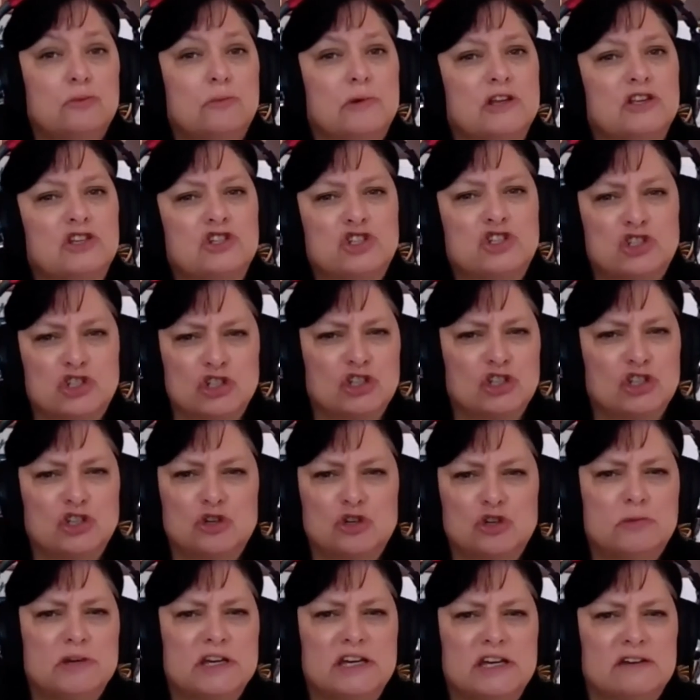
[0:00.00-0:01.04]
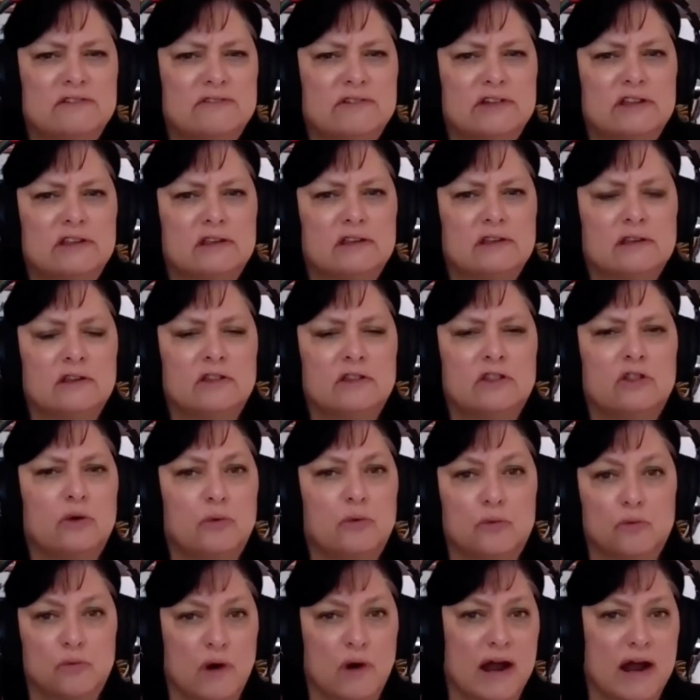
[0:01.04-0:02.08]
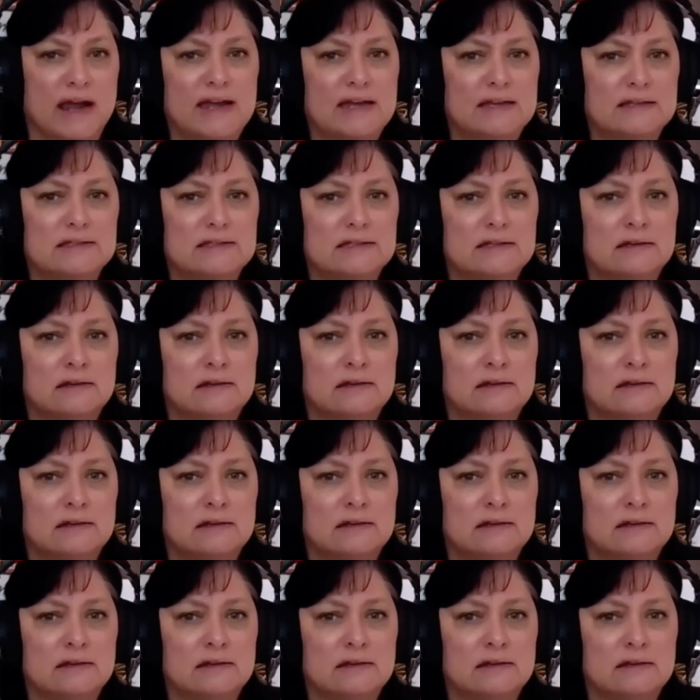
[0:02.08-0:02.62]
but shouldn't you be given the right